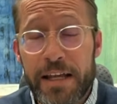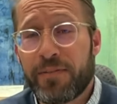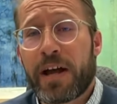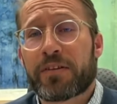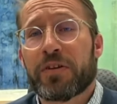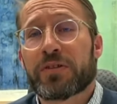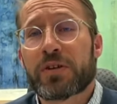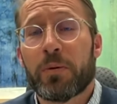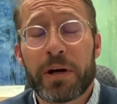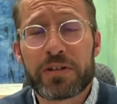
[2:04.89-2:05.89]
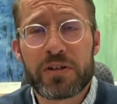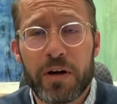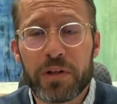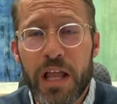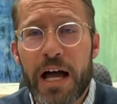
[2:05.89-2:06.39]
In fact, there's so much
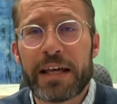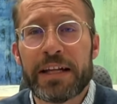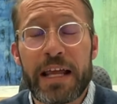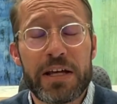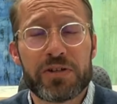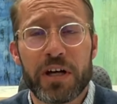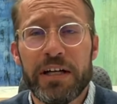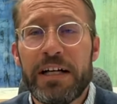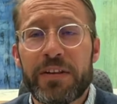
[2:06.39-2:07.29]
of a line in Asia